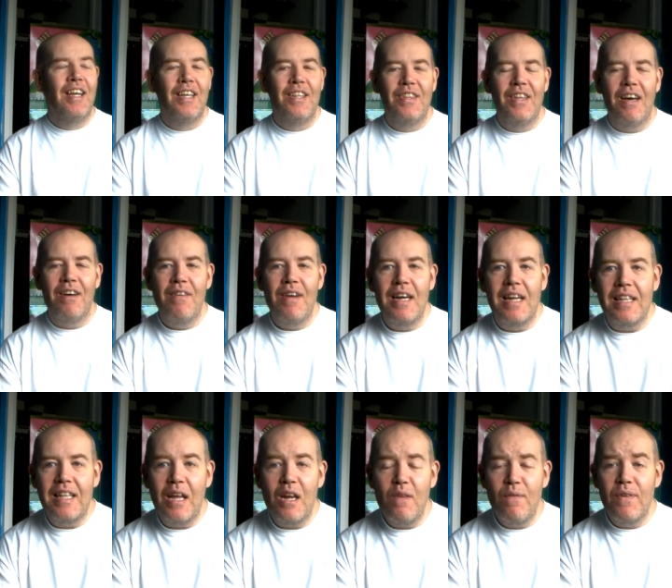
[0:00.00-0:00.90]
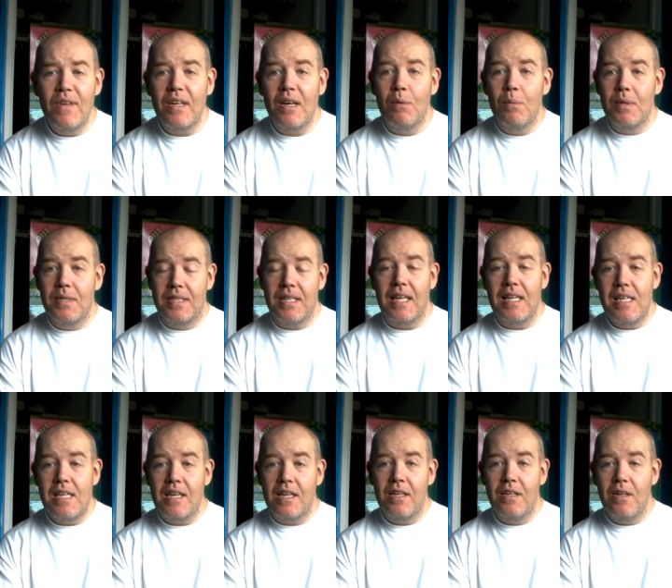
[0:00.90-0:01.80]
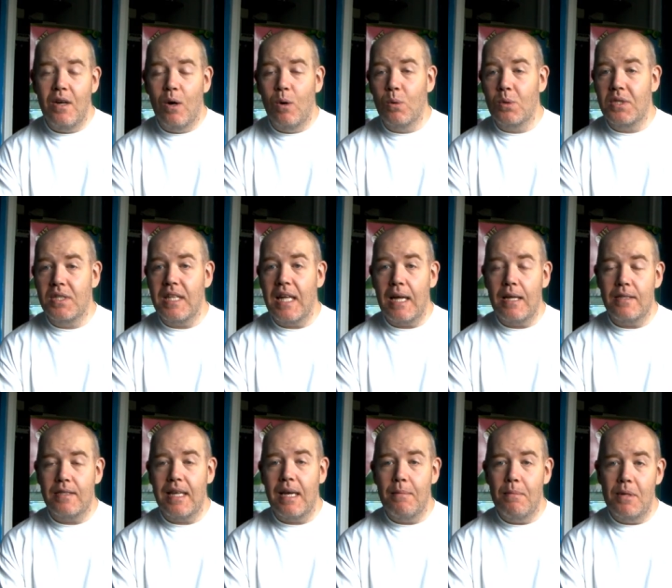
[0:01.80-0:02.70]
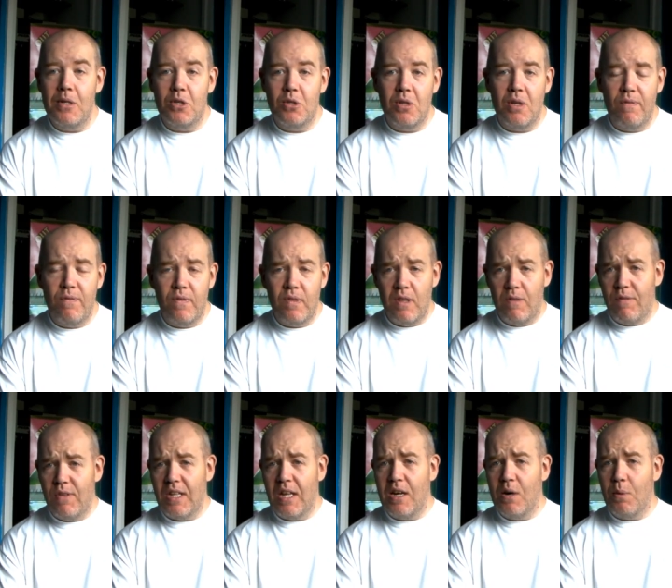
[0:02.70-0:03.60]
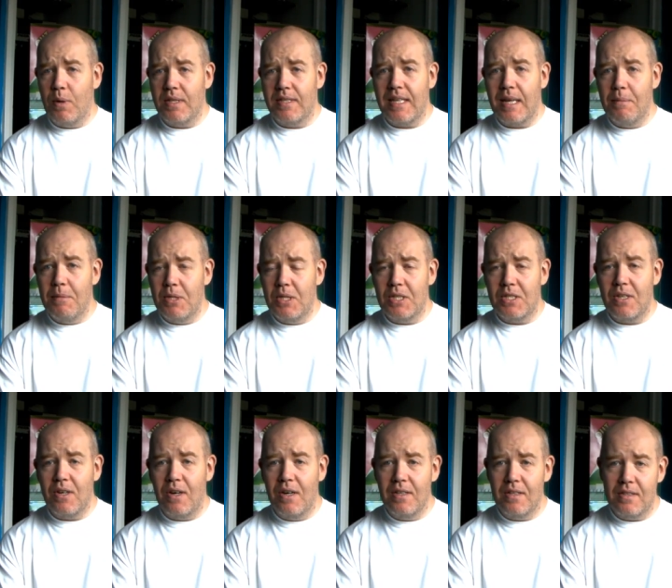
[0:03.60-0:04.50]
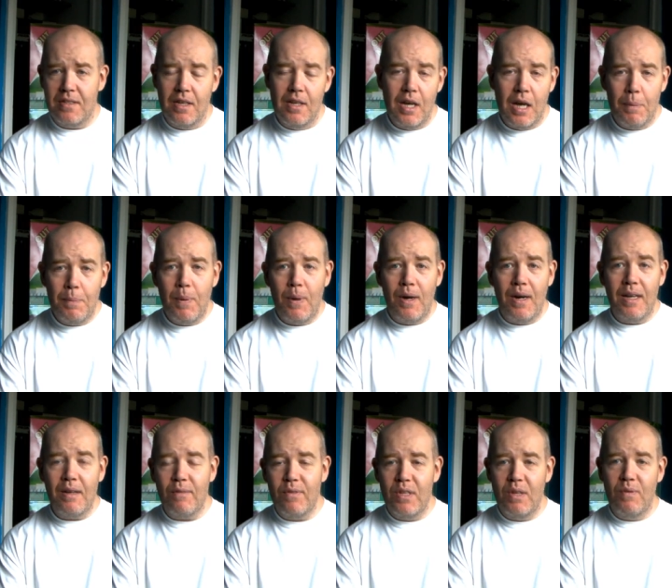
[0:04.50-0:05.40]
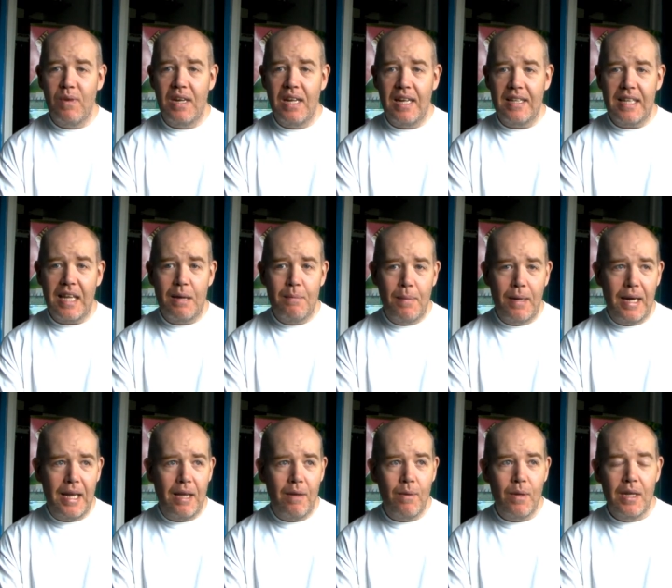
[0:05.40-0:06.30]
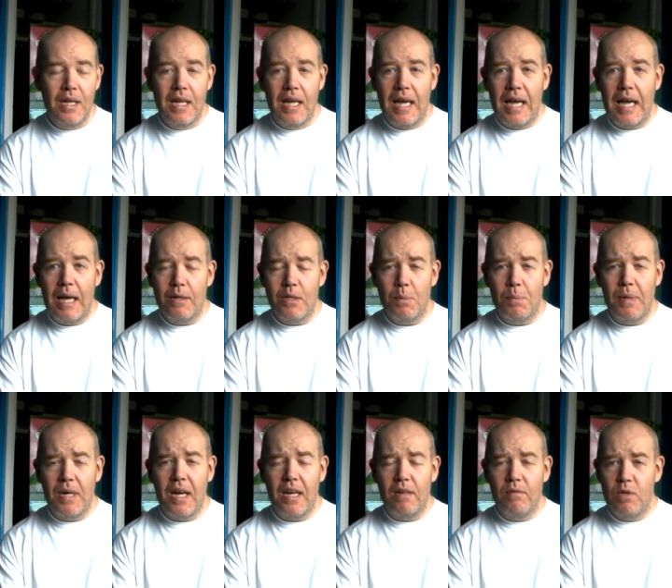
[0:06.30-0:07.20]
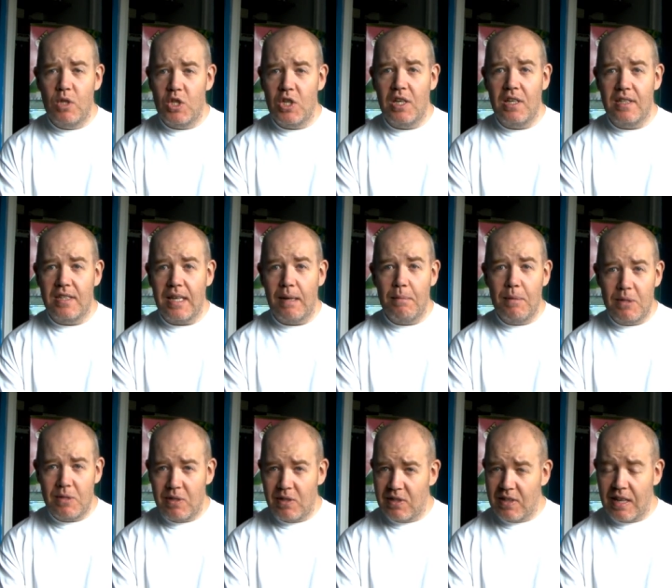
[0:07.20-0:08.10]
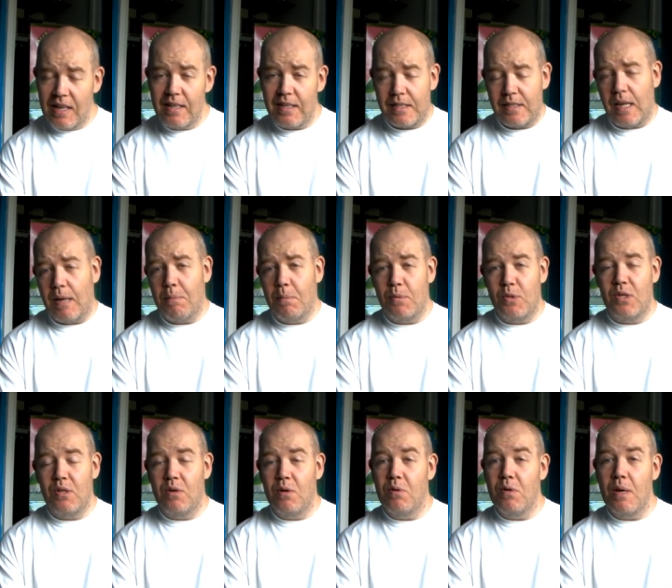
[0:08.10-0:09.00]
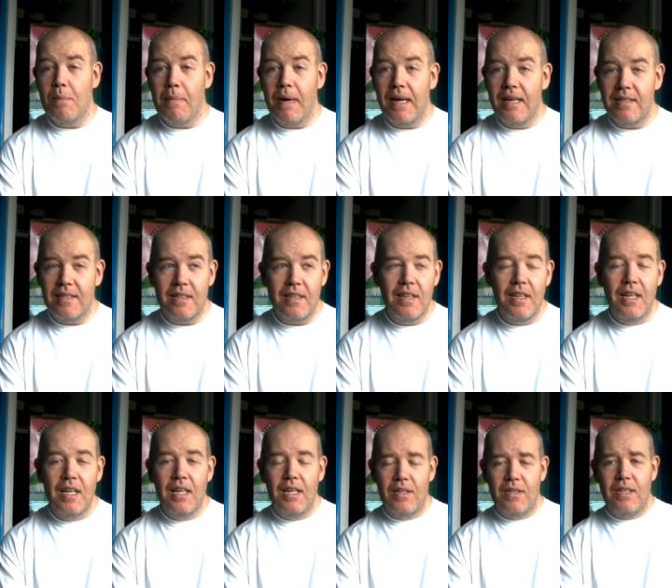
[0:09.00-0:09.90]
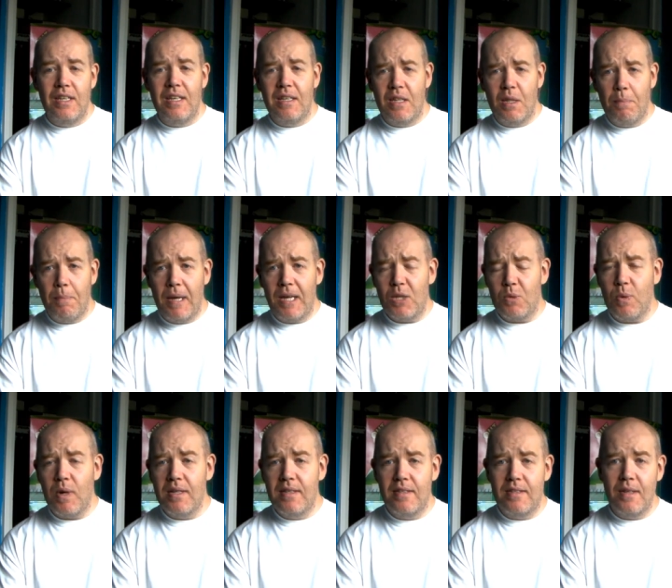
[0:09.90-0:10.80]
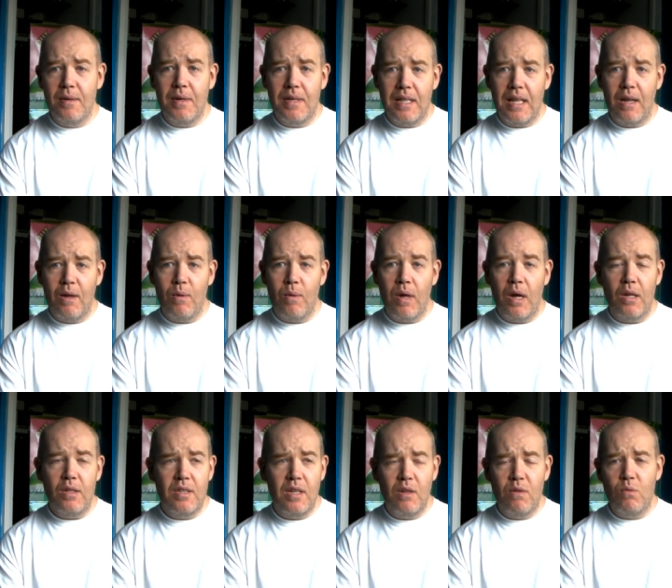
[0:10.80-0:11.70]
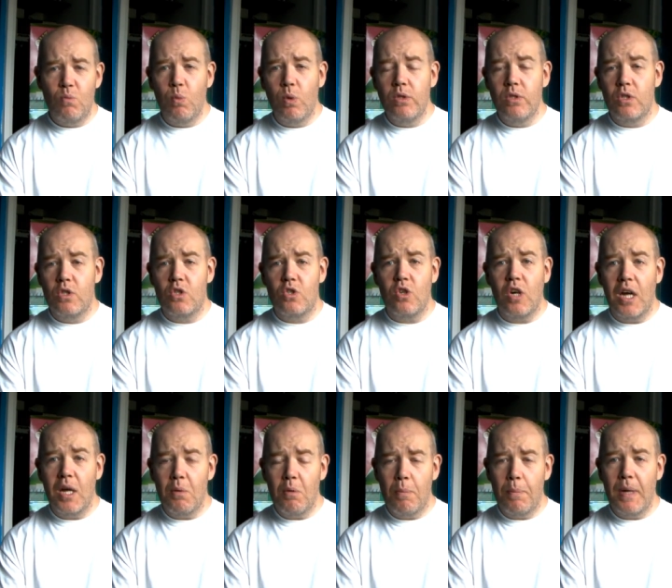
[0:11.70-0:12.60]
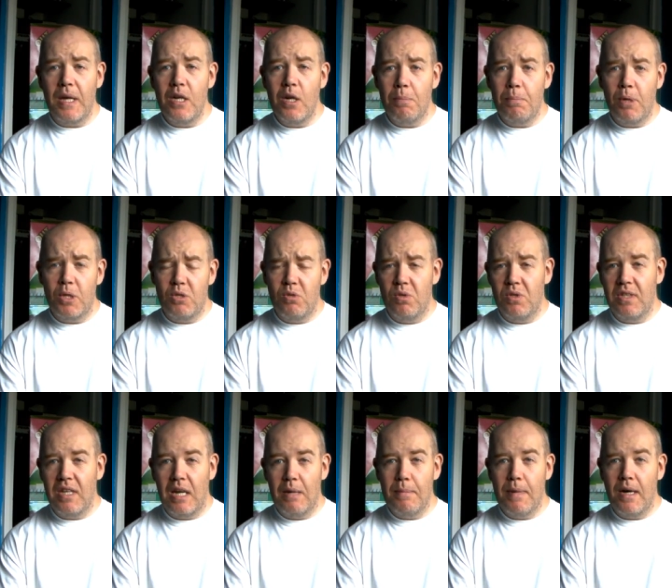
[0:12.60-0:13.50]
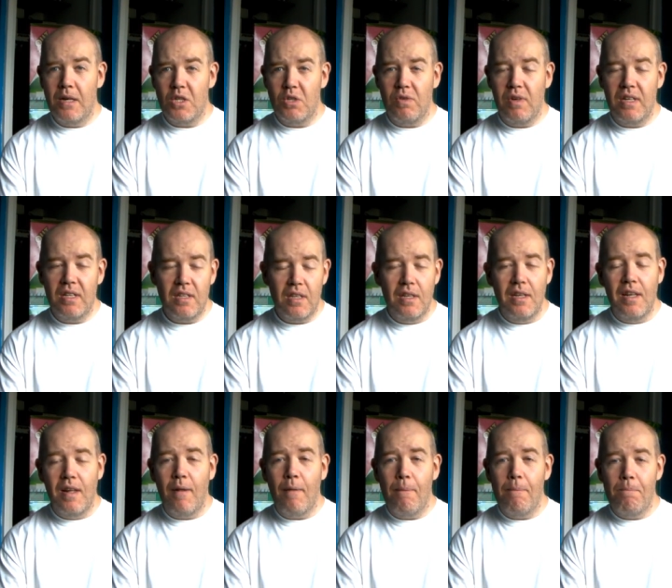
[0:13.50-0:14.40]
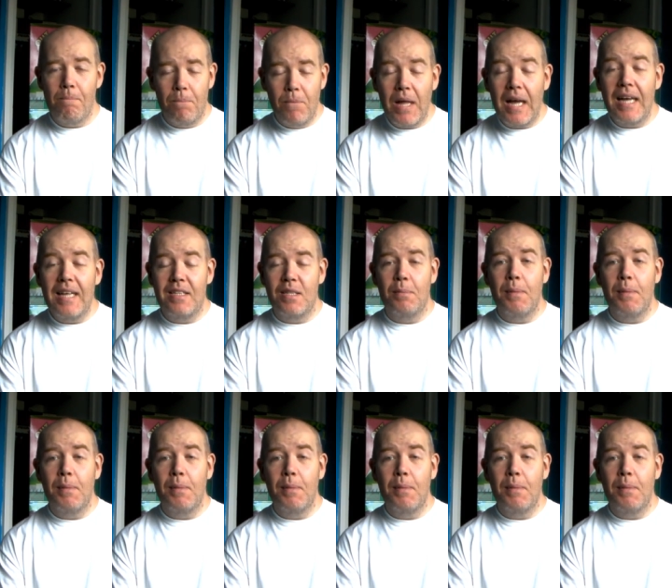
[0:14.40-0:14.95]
Not really. The only thing I would say, you can alter that sandwich. If you don't know what the sandwich is, guys, I'll put a link for the video down below. It's a banana and cheese sandwich. It's absolutely amazing. The best way to do it though, I did once try it with peanut butter instead of margarine. That is